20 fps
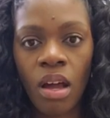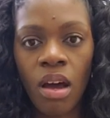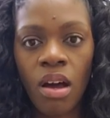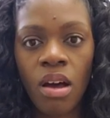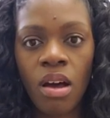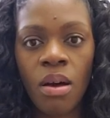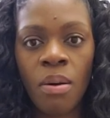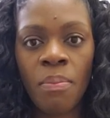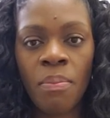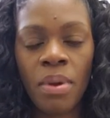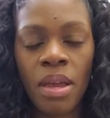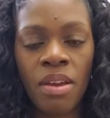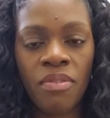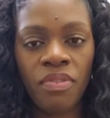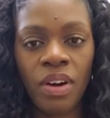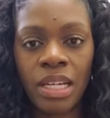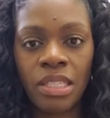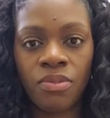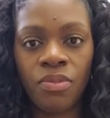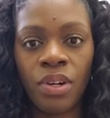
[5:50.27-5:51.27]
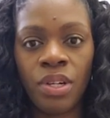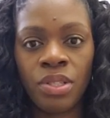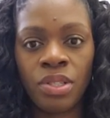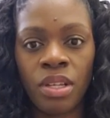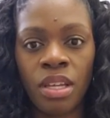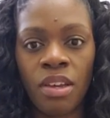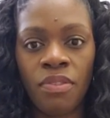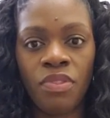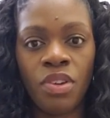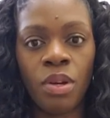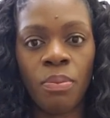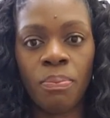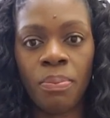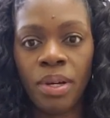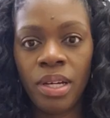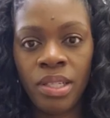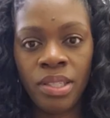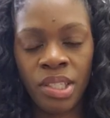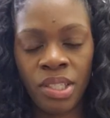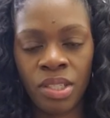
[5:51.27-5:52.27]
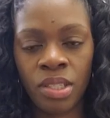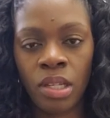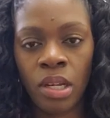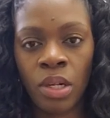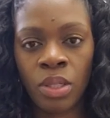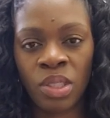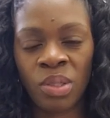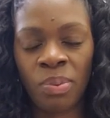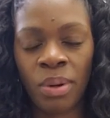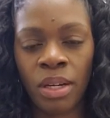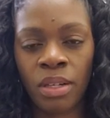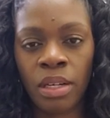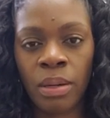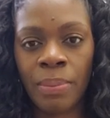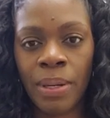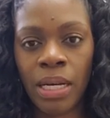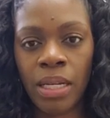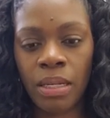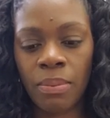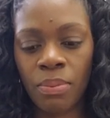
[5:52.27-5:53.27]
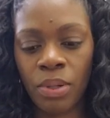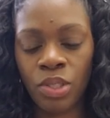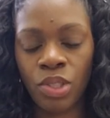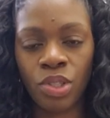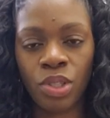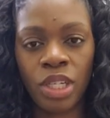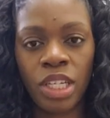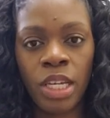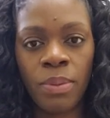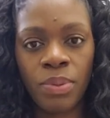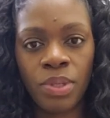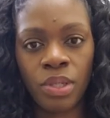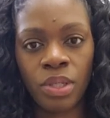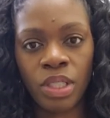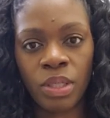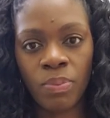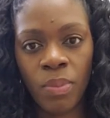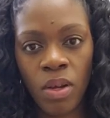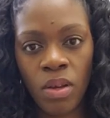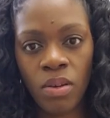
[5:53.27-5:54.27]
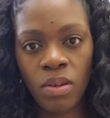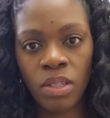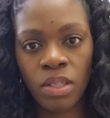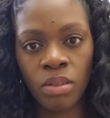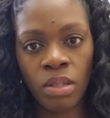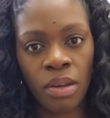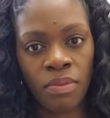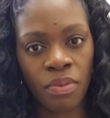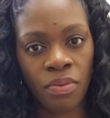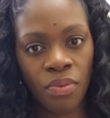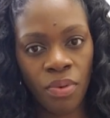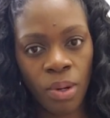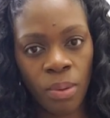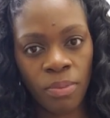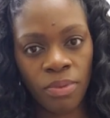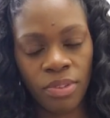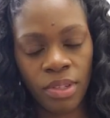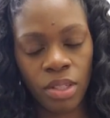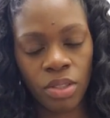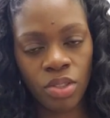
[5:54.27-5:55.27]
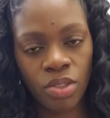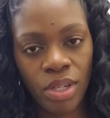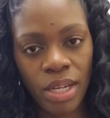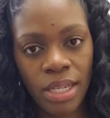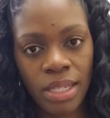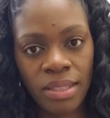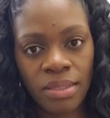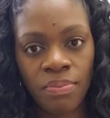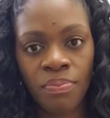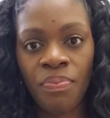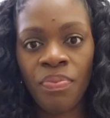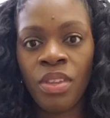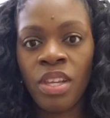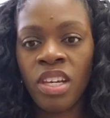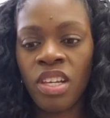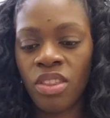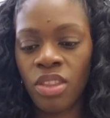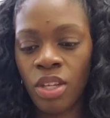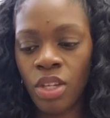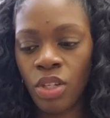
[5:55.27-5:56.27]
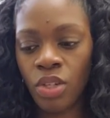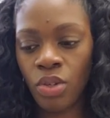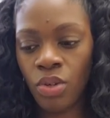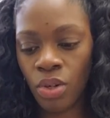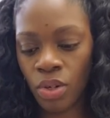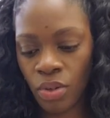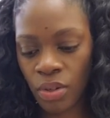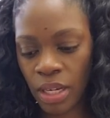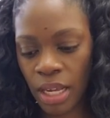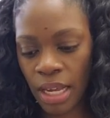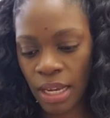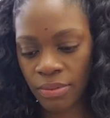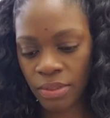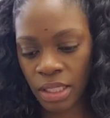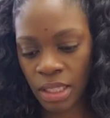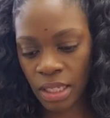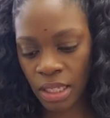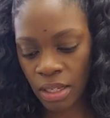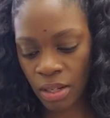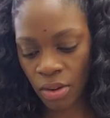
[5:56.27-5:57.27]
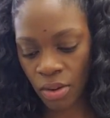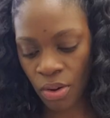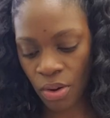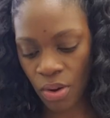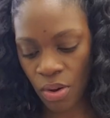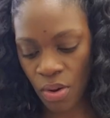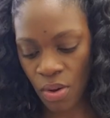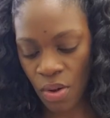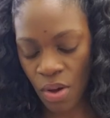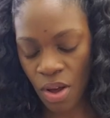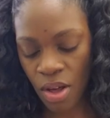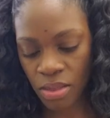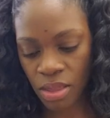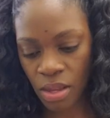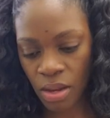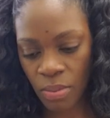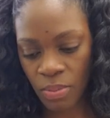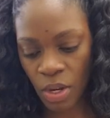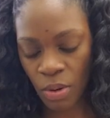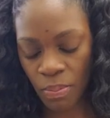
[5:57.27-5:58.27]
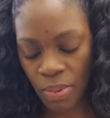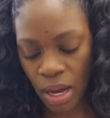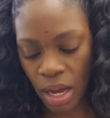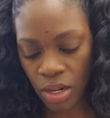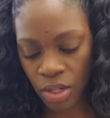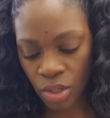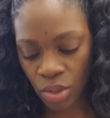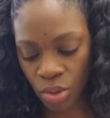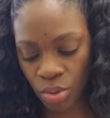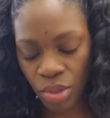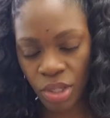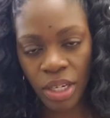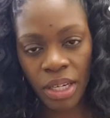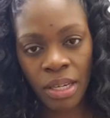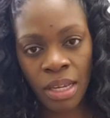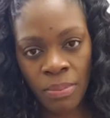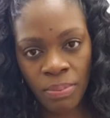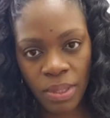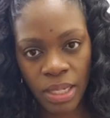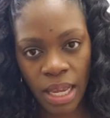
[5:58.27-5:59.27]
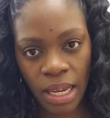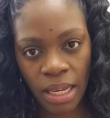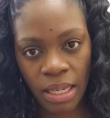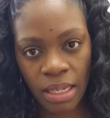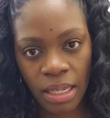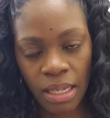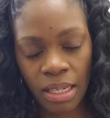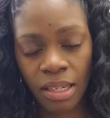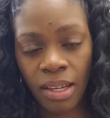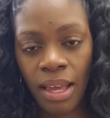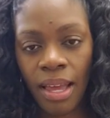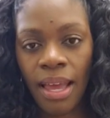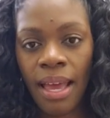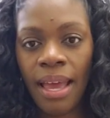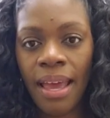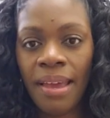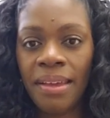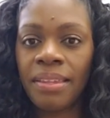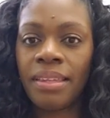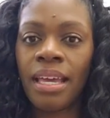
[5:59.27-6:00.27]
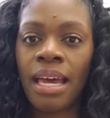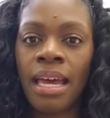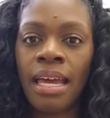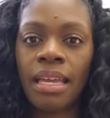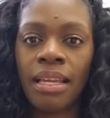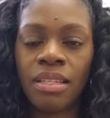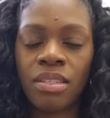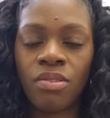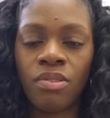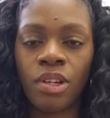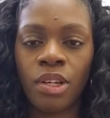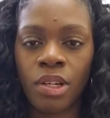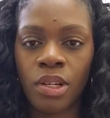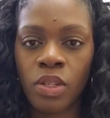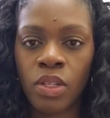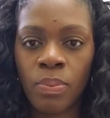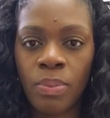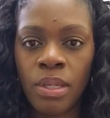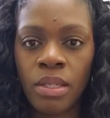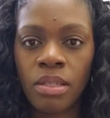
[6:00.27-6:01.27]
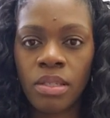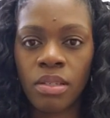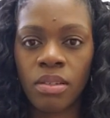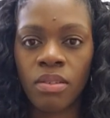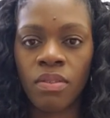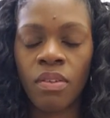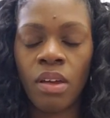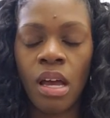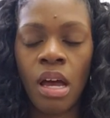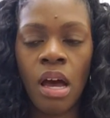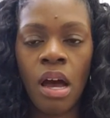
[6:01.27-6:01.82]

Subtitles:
And vice versa. If your bust is the largest part of your body, but your hips are small and you have a form-fitting dress, then you're going to have to get all your bodice through your hip taken in. And that is very expensive.